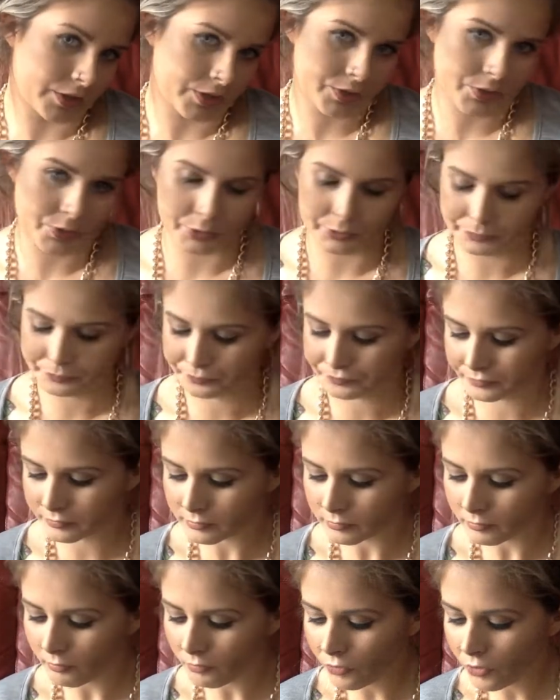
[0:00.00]
So
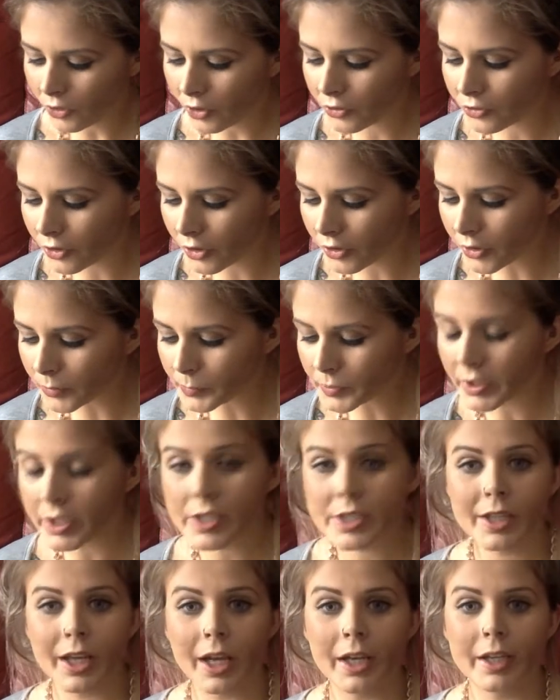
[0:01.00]
another
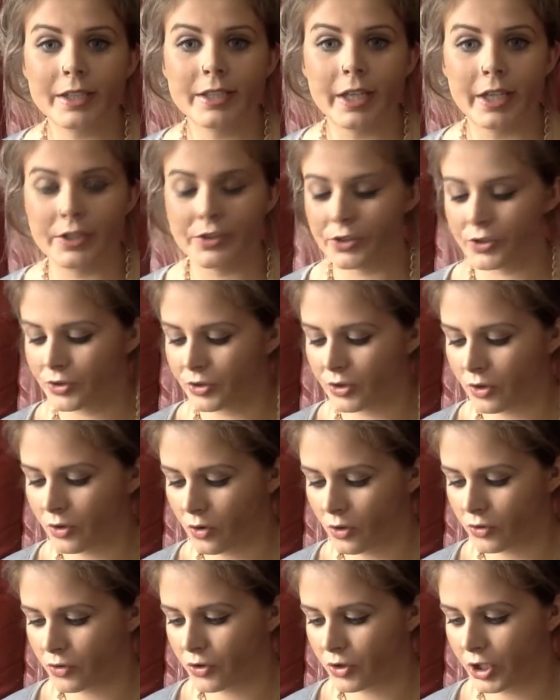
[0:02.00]
place that I tend to do
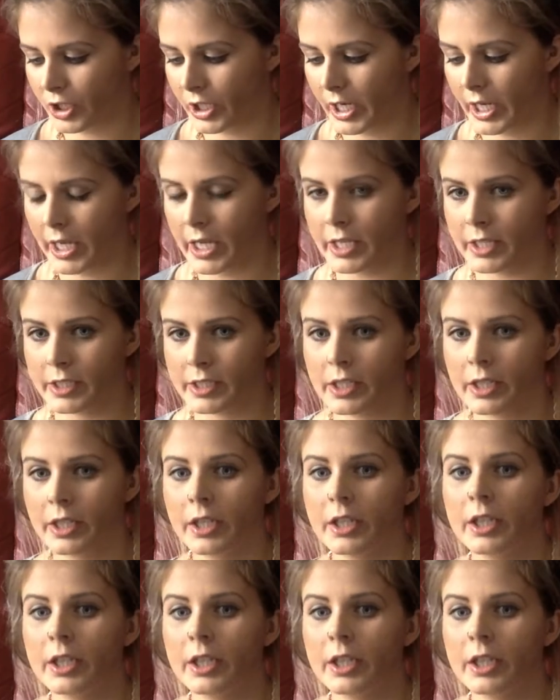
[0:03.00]
contour is